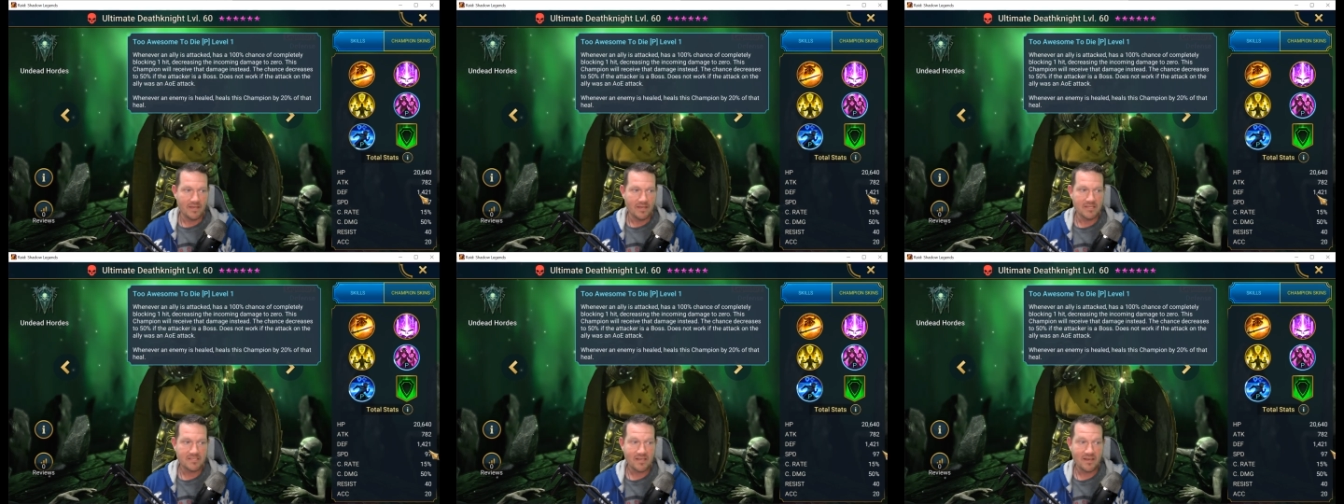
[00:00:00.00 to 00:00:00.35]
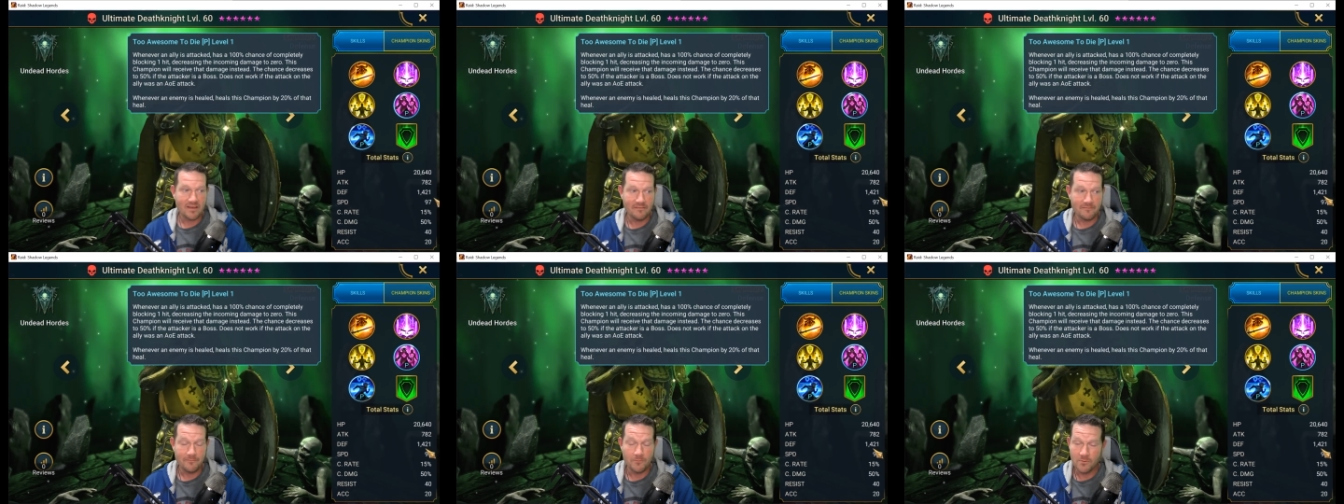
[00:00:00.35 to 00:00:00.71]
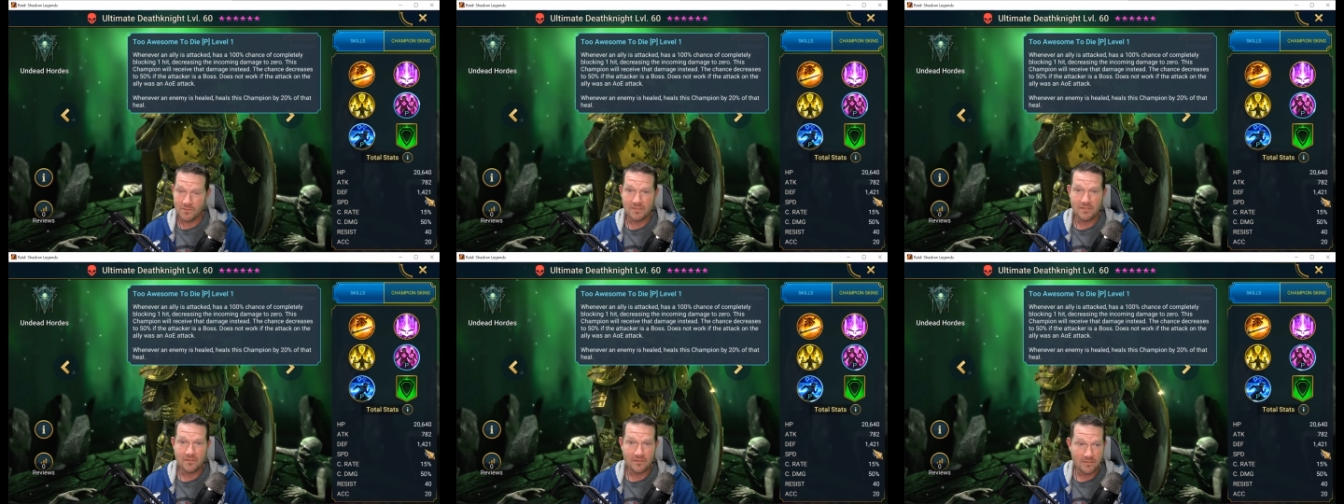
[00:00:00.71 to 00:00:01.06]
he's got
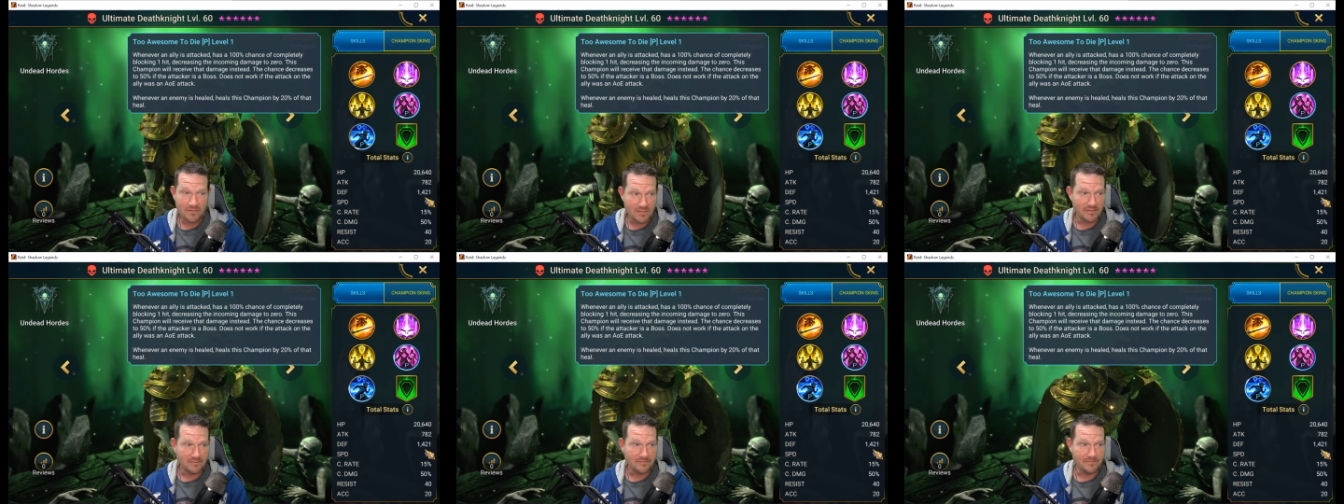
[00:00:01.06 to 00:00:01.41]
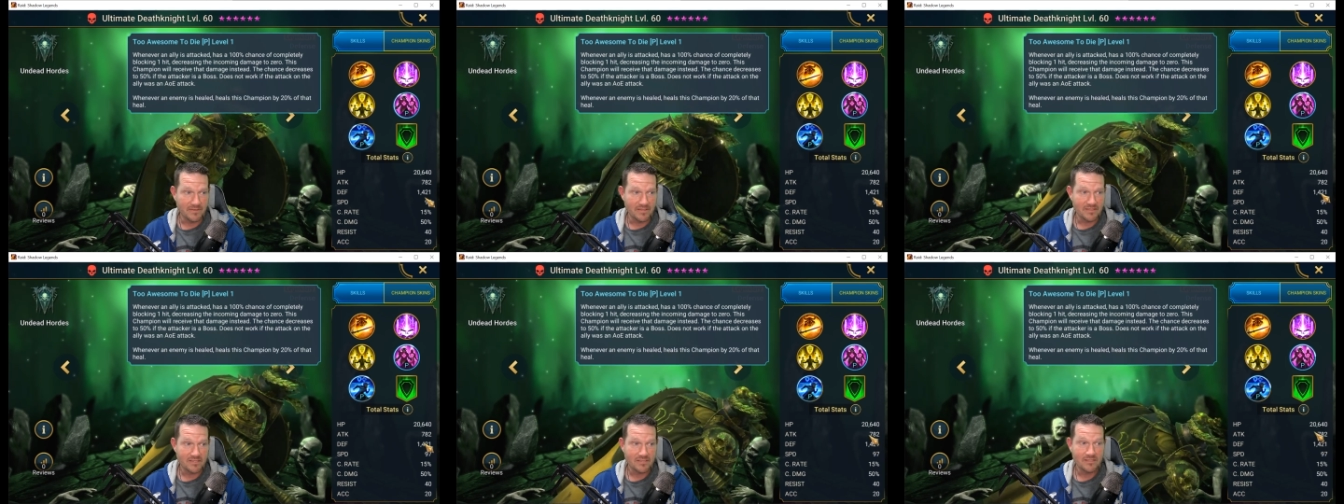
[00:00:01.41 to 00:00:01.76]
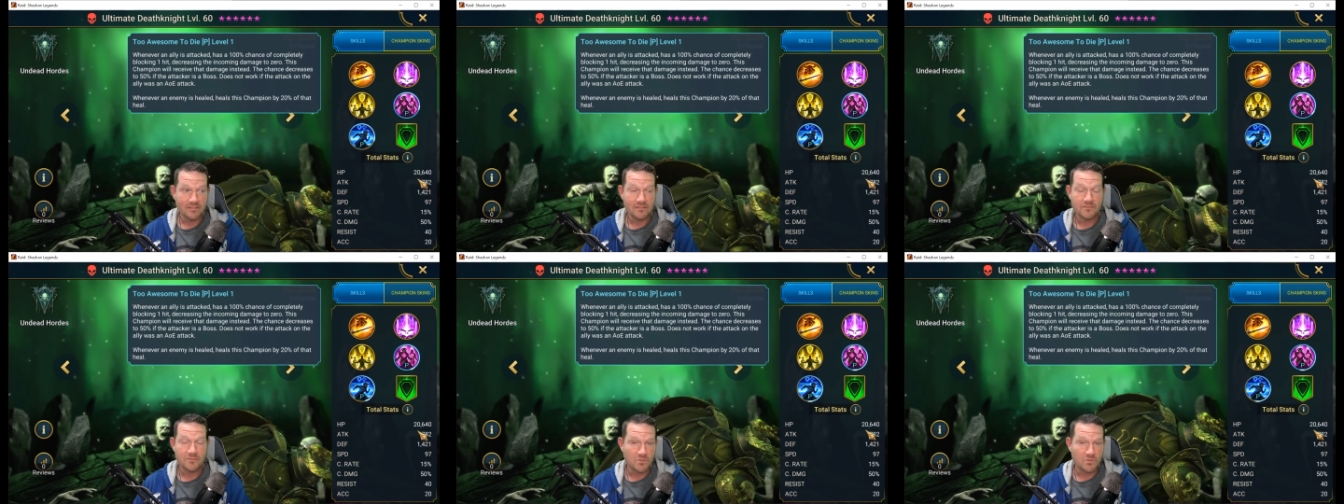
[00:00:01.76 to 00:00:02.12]
1400
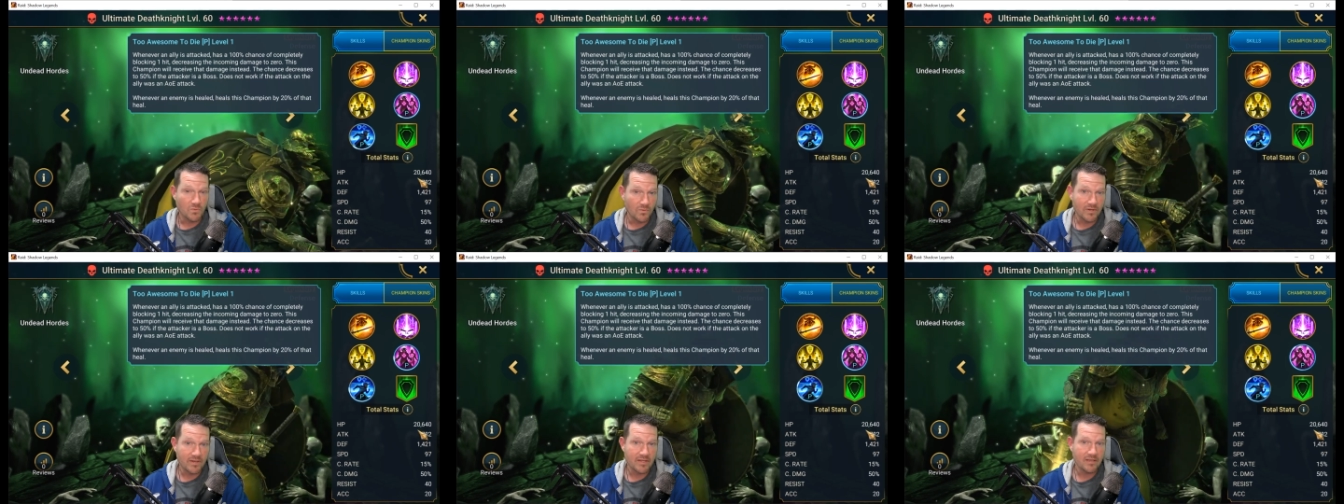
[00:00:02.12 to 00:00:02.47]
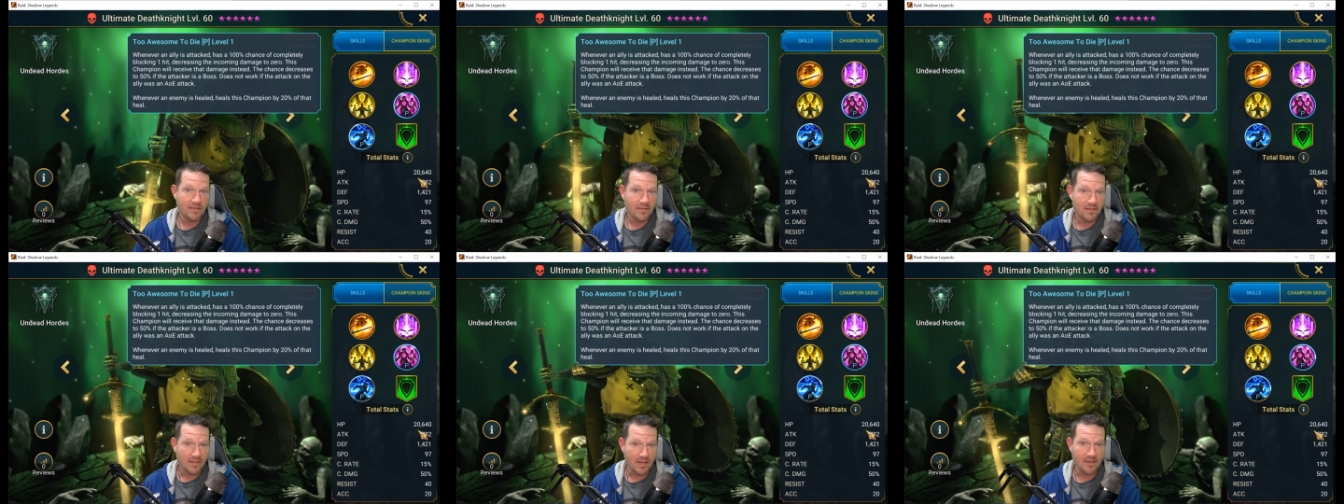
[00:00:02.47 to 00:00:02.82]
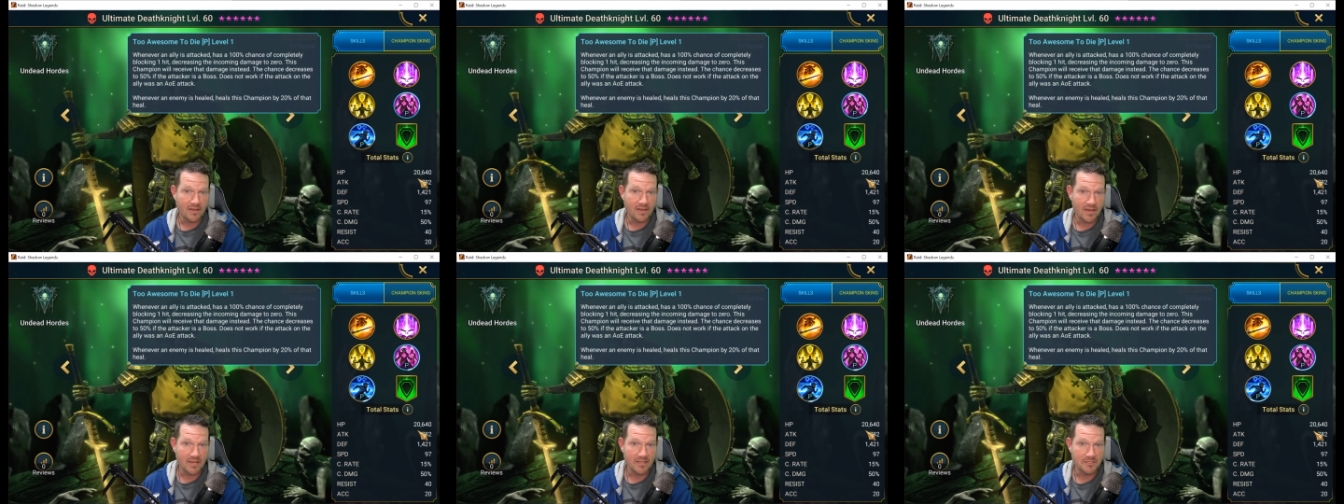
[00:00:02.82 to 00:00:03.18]
defense 20k
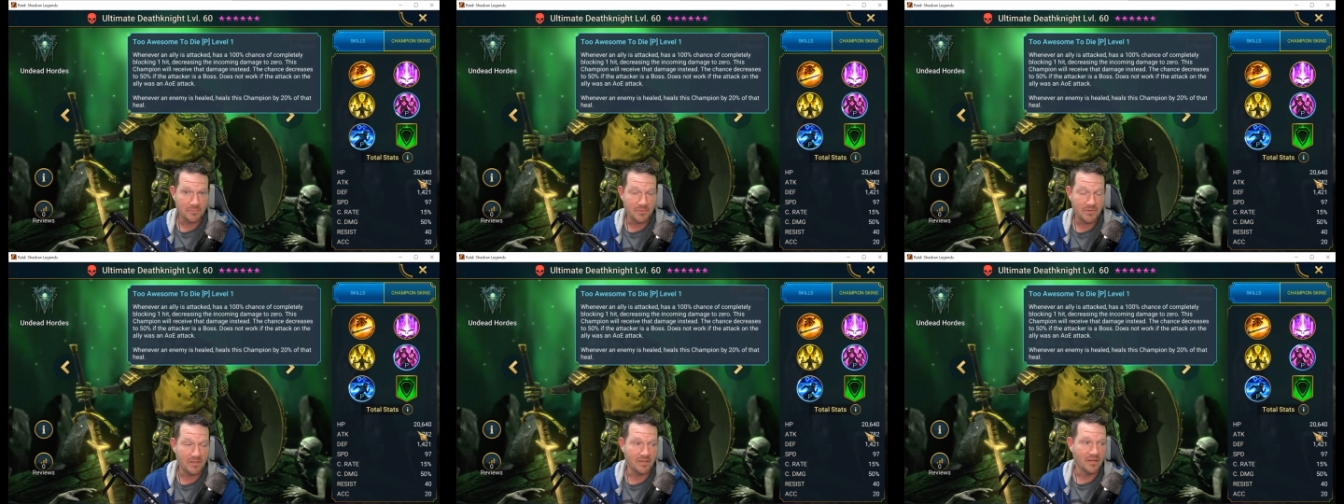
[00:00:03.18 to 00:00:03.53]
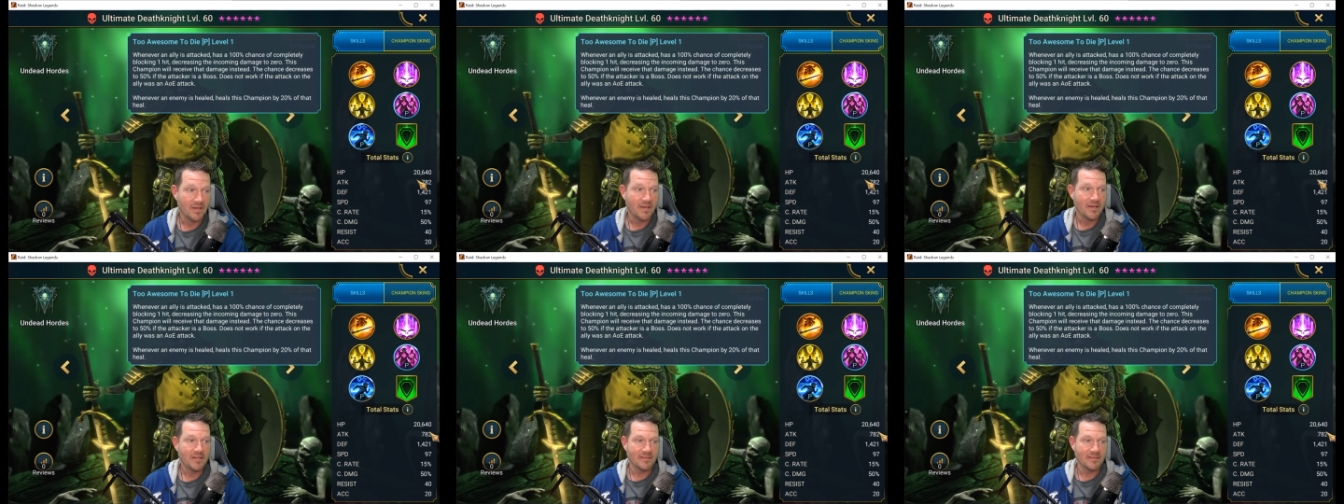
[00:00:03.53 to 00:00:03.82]
hp